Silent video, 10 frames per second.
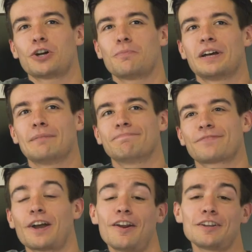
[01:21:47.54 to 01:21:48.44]
Joe, babe.
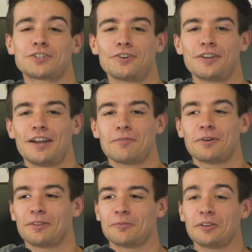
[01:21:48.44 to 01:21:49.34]
All right, sure, yeah,
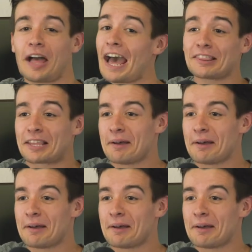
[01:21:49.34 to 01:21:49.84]
we'll we'll at